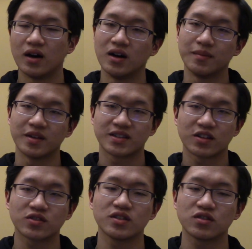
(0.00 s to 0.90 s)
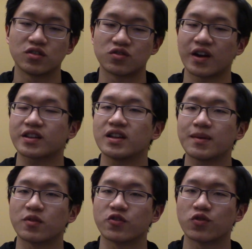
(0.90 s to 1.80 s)
Essentially, to track the
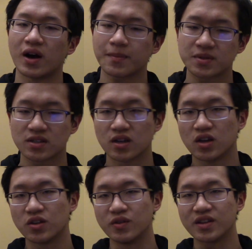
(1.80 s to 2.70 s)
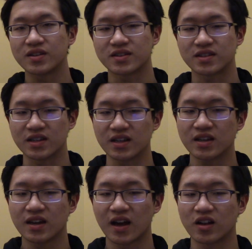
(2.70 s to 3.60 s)
number of swaps, you need to
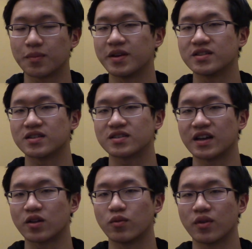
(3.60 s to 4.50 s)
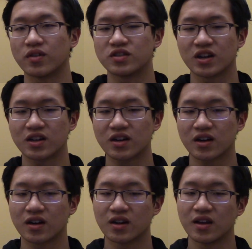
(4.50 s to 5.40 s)
see how the pieces cycle with each
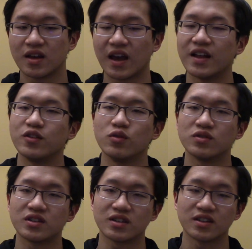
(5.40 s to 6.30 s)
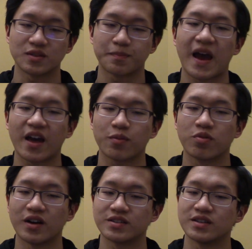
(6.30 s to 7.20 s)
other, and using this path
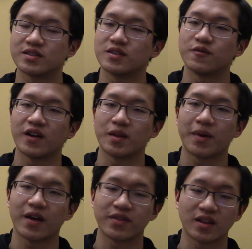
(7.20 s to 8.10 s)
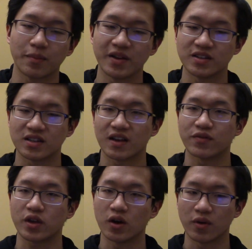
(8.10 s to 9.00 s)
process to find the path that the pieces have
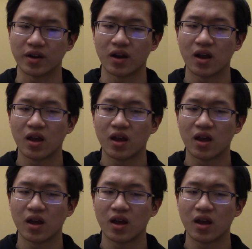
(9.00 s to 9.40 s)
to go in.